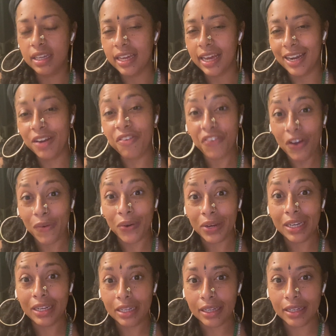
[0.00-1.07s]
And it felt
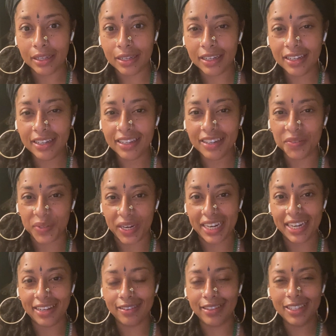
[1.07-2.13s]
really good,
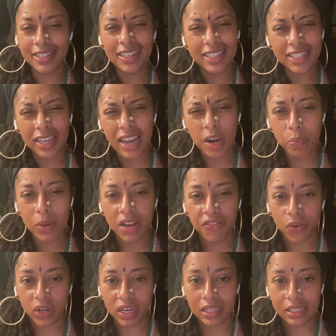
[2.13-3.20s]
right? And it's a lot of
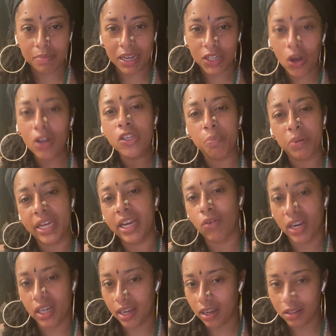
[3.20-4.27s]
playfulness. My dogs are playing
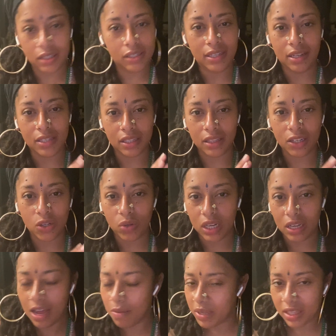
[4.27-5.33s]
right now. It sounds like they're doing a
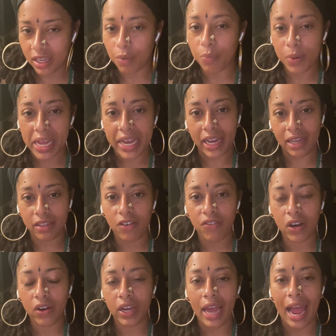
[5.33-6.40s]
lot, but they're playing. They're
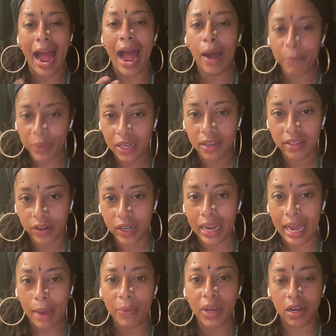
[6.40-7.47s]
very happy. They're in a
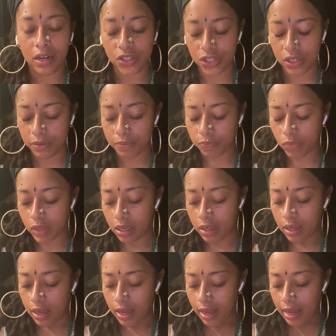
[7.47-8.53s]
happy energy.
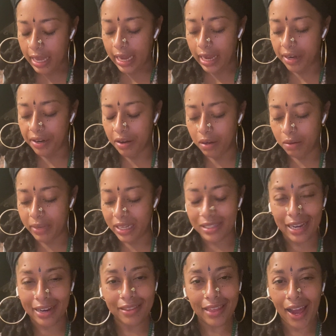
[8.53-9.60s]
And it's
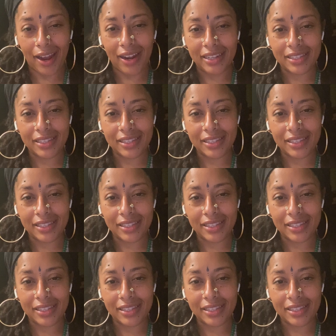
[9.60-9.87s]
like that.